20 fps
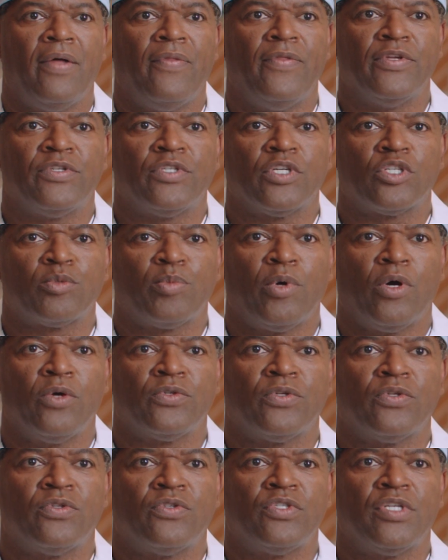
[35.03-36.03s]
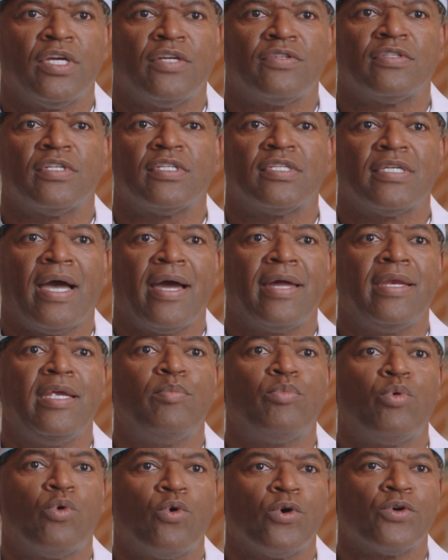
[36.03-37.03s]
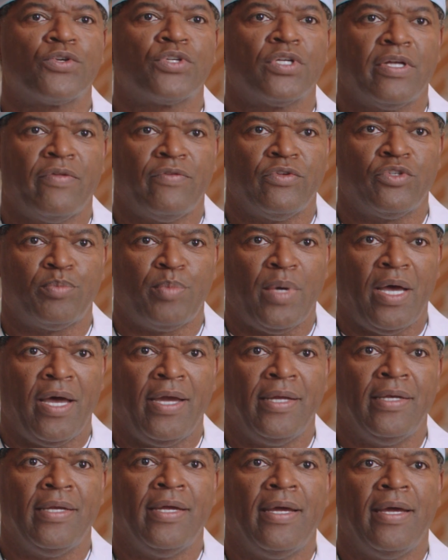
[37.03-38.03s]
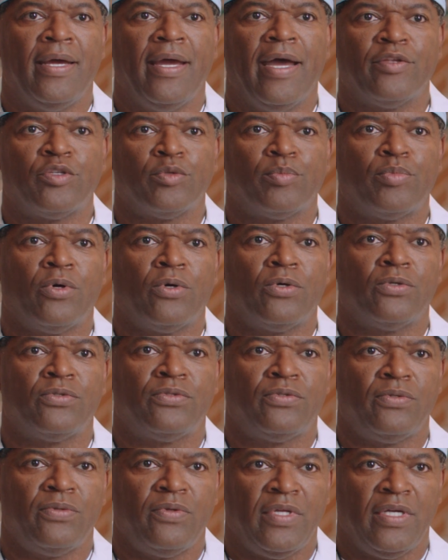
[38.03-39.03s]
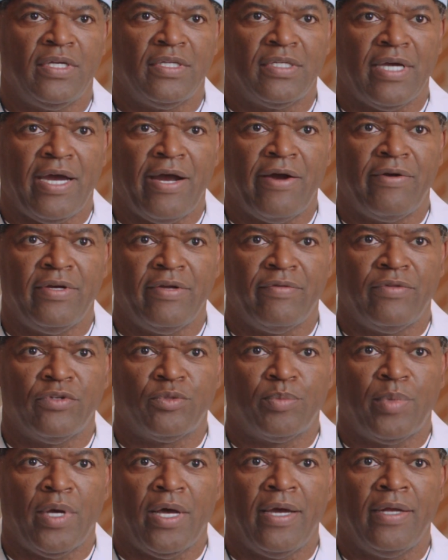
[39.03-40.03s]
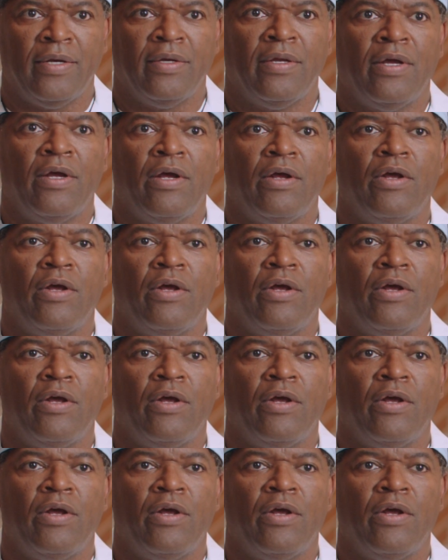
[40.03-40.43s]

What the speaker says: This exposes just a tiny portion of the spine as opposed to the entirety of the spine.